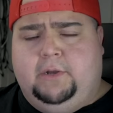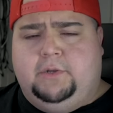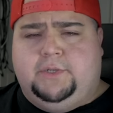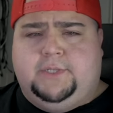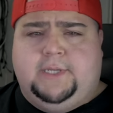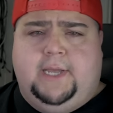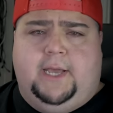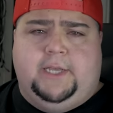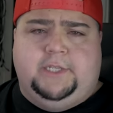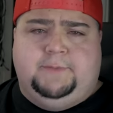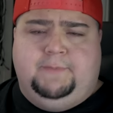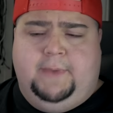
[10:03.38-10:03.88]

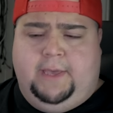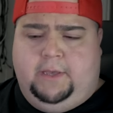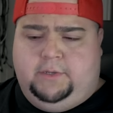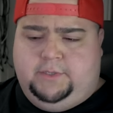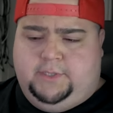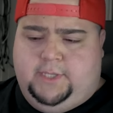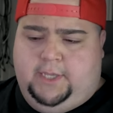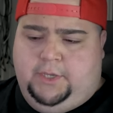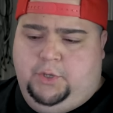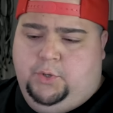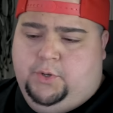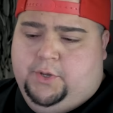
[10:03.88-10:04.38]
size mouse,
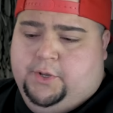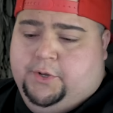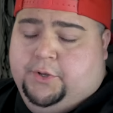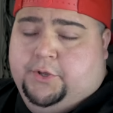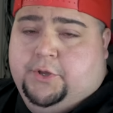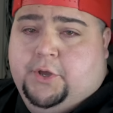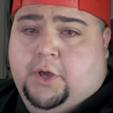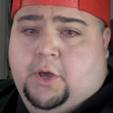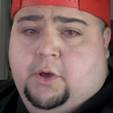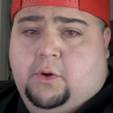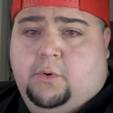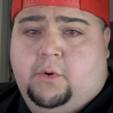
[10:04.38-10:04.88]
then you could
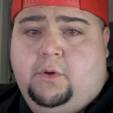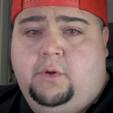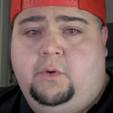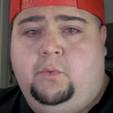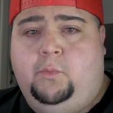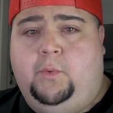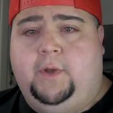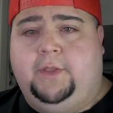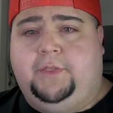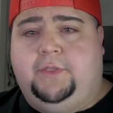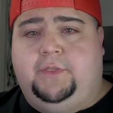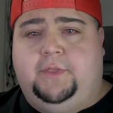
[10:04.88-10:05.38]
go
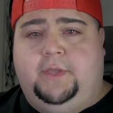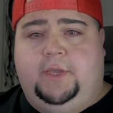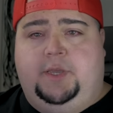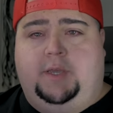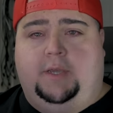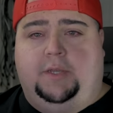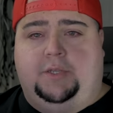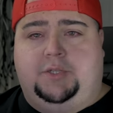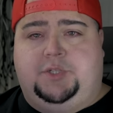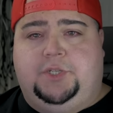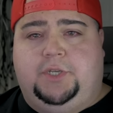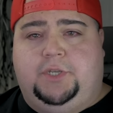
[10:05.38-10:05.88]
with
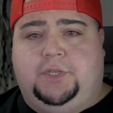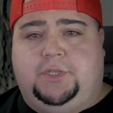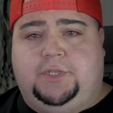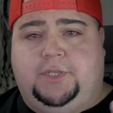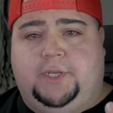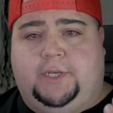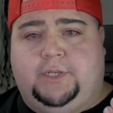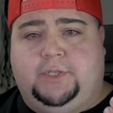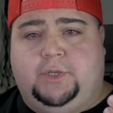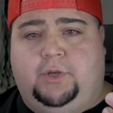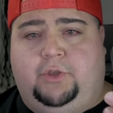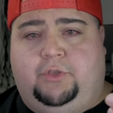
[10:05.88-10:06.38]
the
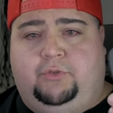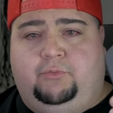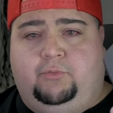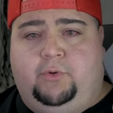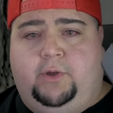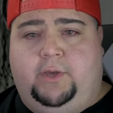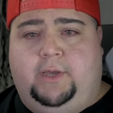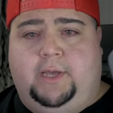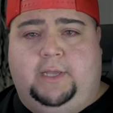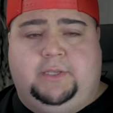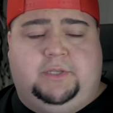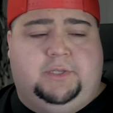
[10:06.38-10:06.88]

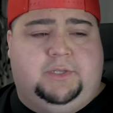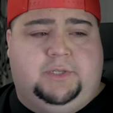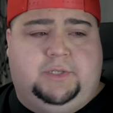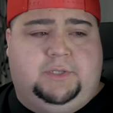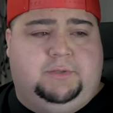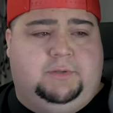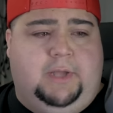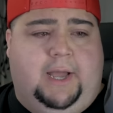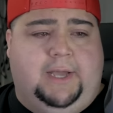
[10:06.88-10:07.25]
G603.